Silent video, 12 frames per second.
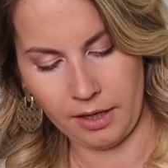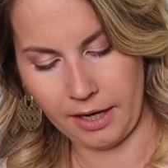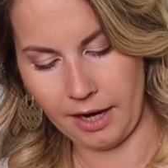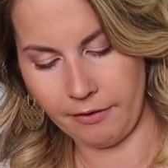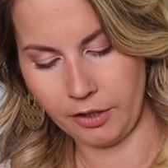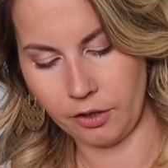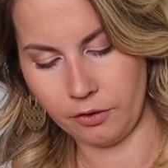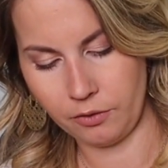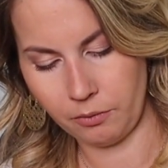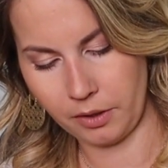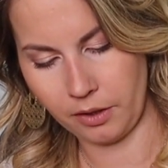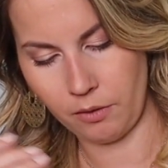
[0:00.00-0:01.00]
I haven't
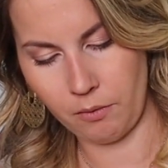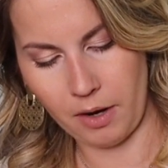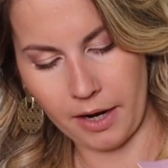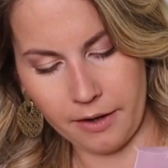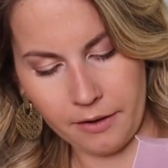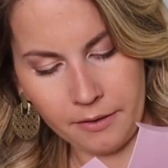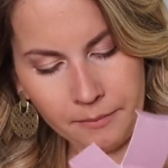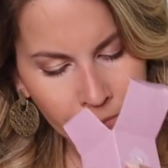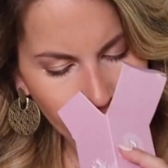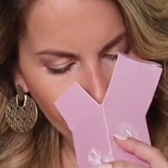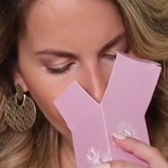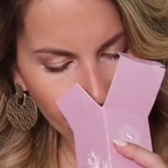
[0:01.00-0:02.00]
used one in a
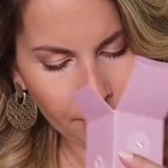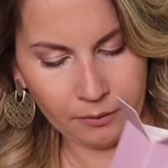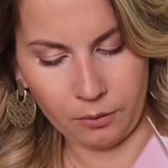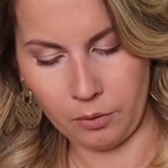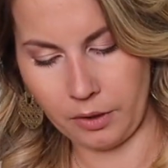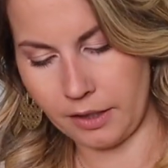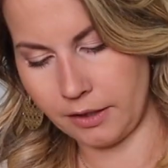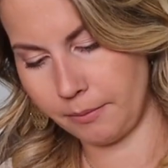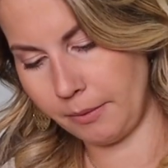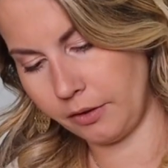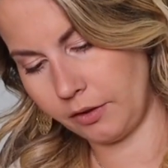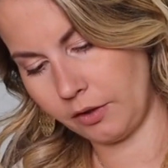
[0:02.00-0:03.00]
while. Ooh, that
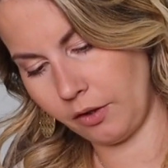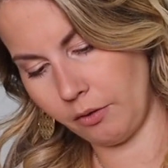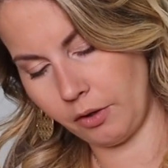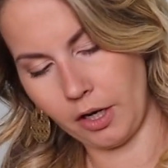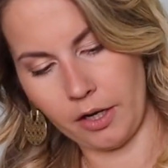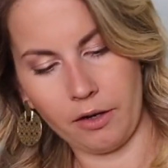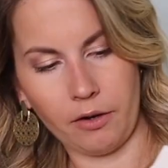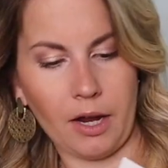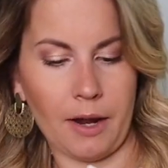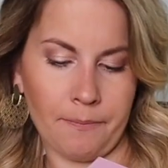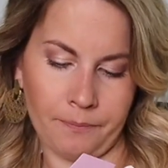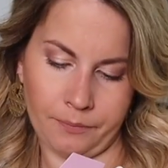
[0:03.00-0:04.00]
smells so good.
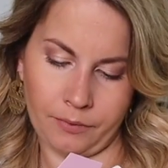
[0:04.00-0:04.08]
Okay.